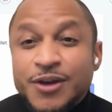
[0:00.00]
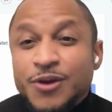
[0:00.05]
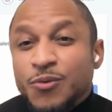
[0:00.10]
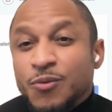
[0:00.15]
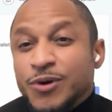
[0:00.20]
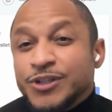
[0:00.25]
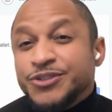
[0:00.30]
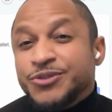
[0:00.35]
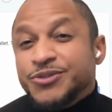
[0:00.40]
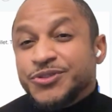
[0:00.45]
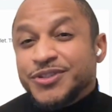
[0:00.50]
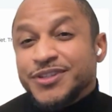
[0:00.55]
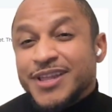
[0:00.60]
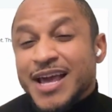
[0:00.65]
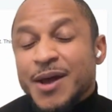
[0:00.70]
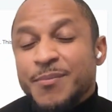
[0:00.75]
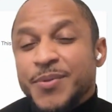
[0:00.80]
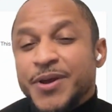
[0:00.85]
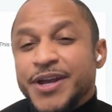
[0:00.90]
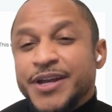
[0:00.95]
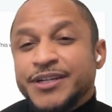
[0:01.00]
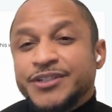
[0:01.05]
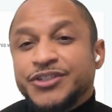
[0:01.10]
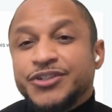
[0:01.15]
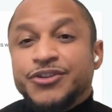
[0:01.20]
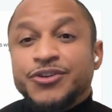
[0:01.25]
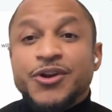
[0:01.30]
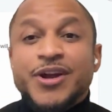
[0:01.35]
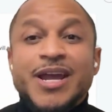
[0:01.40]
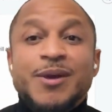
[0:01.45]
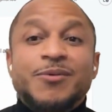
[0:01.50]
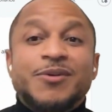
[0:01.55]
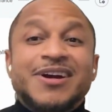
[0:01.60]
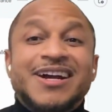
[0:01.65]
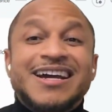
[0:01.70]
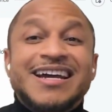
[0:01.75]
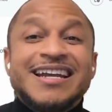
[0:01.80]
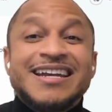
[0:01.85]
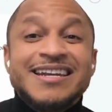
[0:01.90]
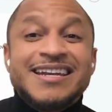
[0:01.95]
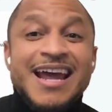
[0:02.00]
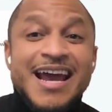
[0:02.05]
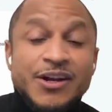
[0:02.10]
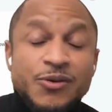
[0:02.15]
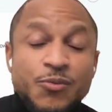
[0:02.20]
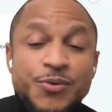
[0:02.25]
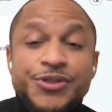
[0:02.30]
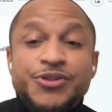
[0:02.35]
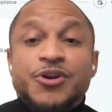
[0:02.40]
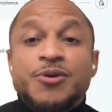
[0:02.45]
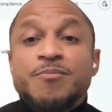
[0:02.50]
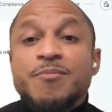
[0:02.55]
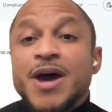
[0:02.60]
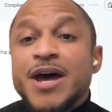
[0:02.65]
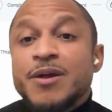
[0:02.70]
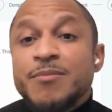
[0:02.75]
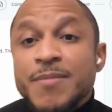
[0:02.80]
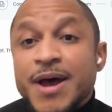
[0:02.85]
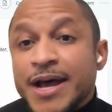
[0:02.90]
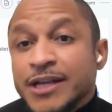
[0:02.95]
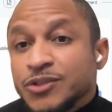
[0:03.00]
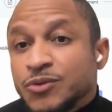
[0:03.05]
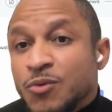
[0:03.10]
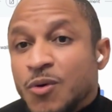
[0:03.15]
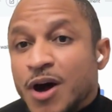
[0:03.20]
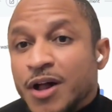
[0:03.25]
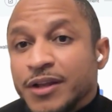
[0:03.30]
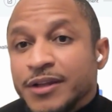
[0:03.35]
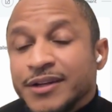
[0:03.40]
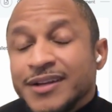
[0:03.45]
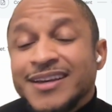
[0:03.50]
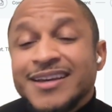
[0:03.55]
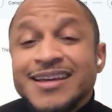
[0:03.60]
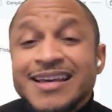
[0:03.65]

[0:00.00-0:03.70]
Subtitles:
Once you see that page, you're able to connect with your MetaMask wallet.